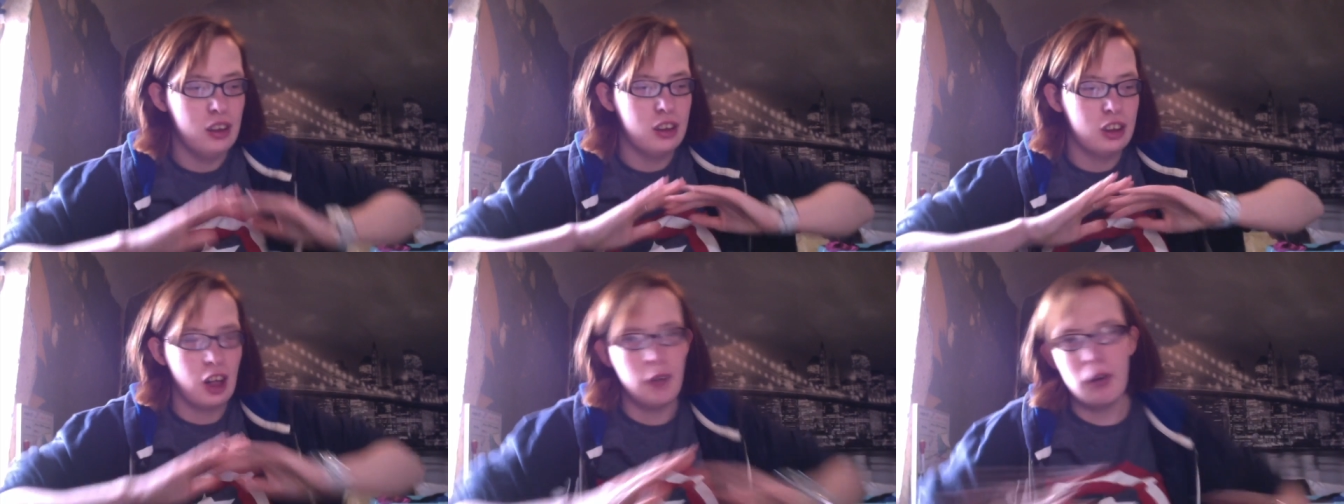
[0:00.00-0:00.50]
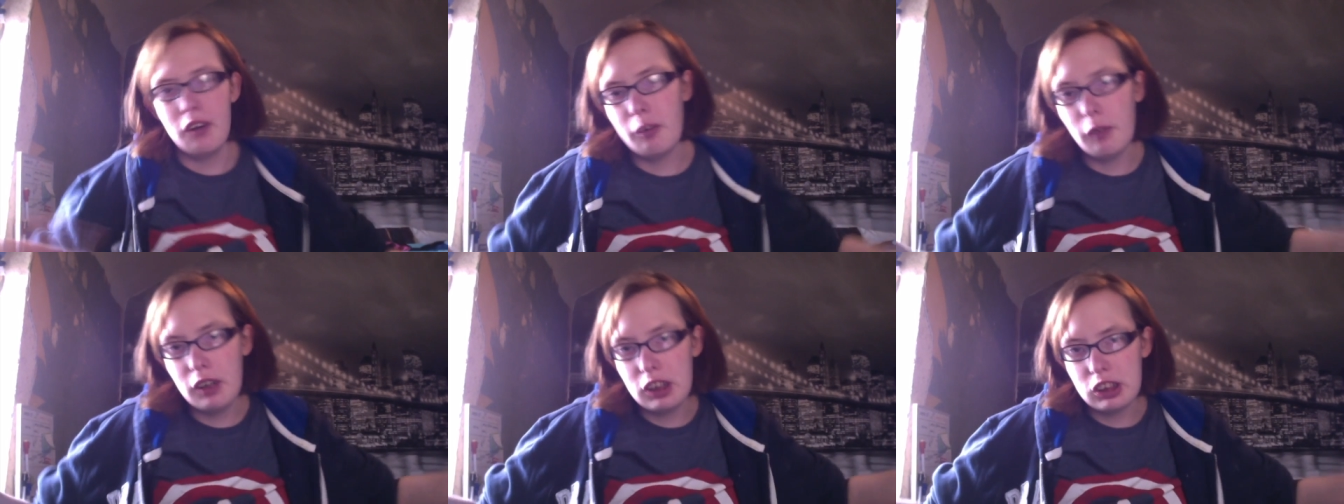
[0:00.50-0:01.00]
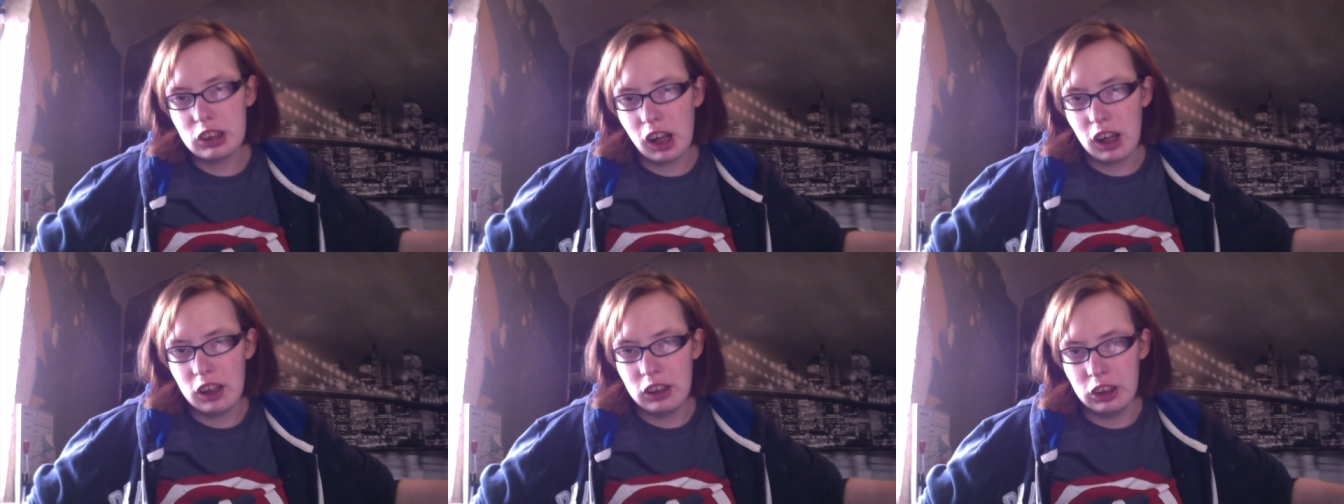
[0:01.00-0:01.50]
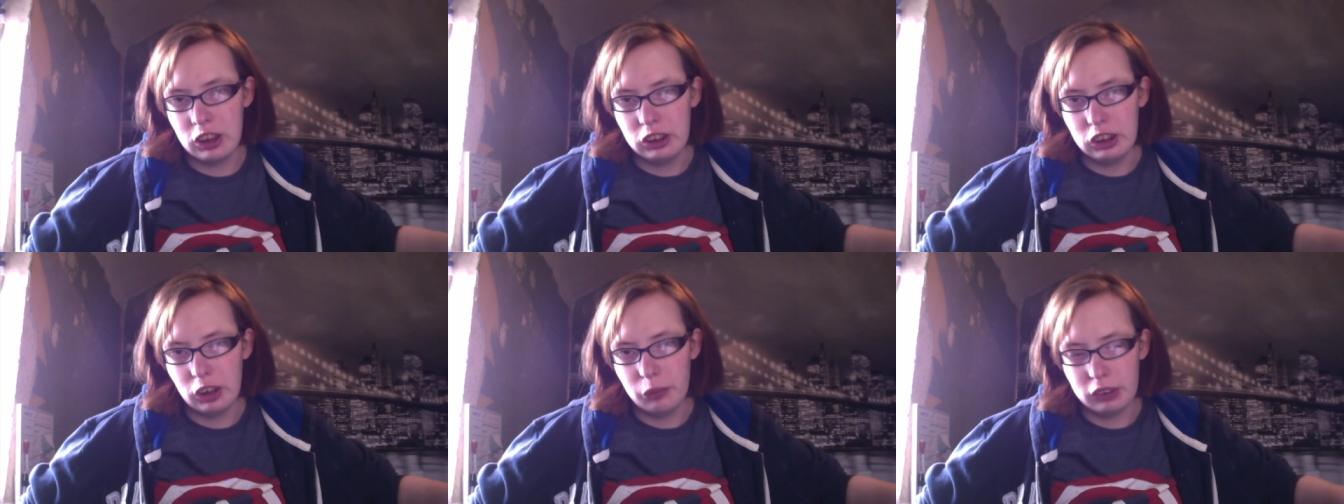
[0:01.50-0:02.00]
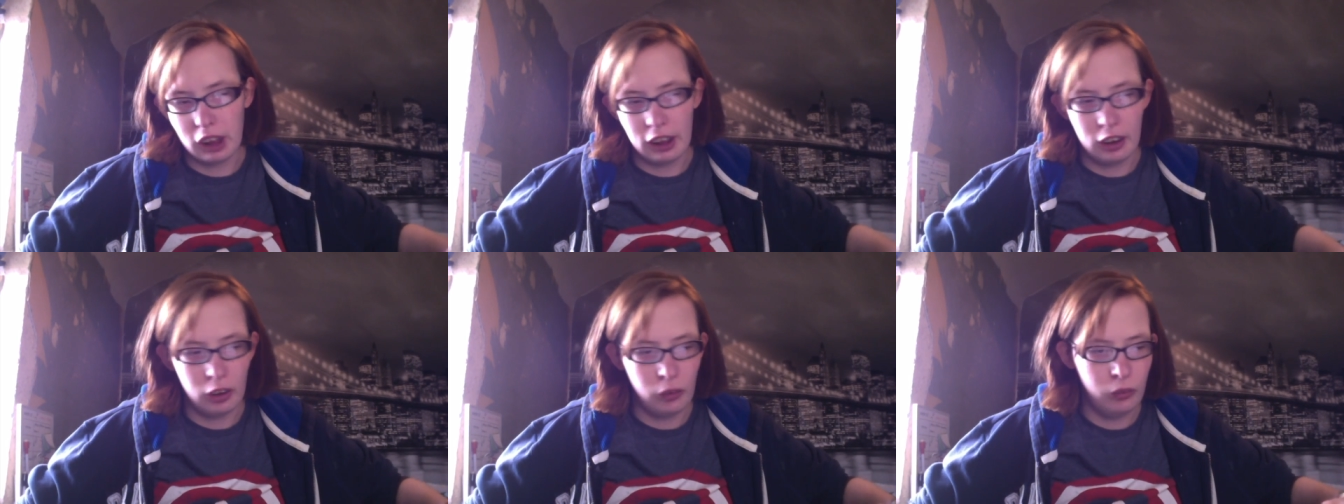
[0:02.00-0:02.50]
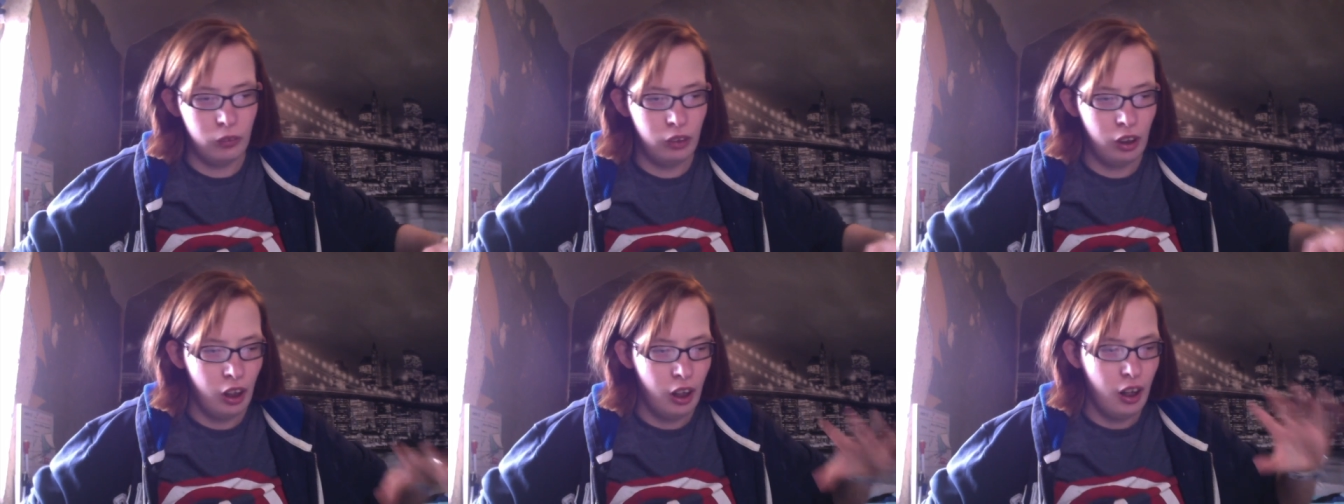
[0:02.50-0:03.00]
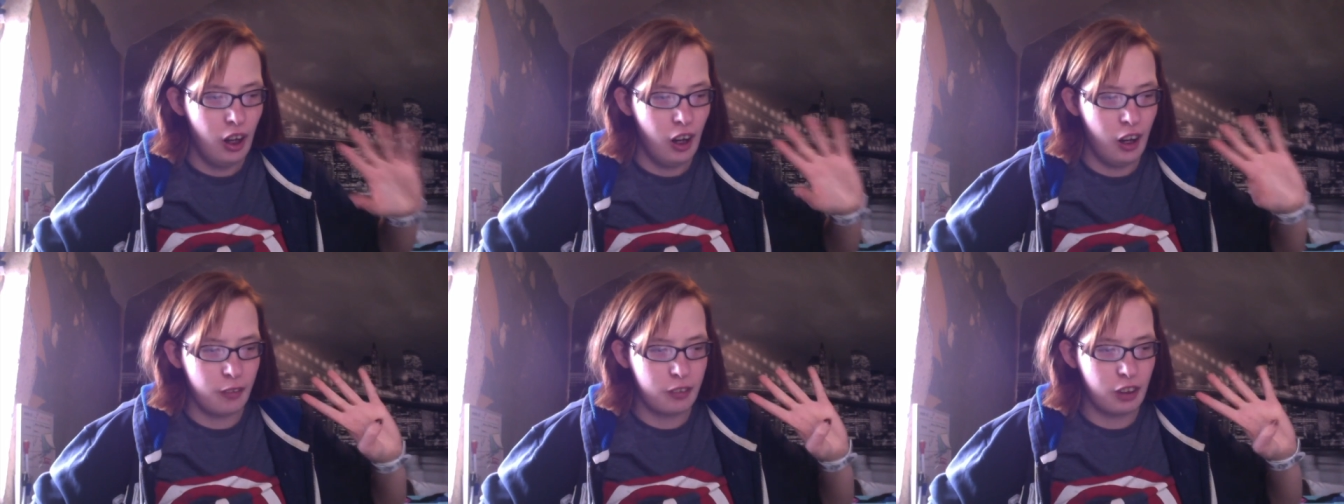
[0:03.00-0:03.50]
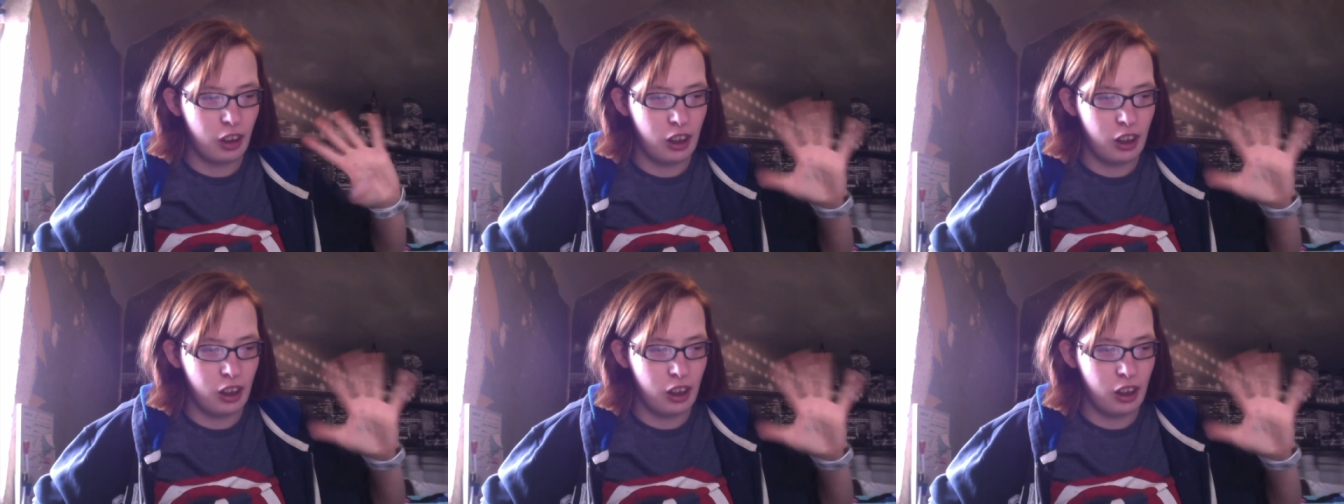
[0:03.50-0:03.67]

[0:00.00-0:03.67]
so if you want to start a YouTube channel, I've got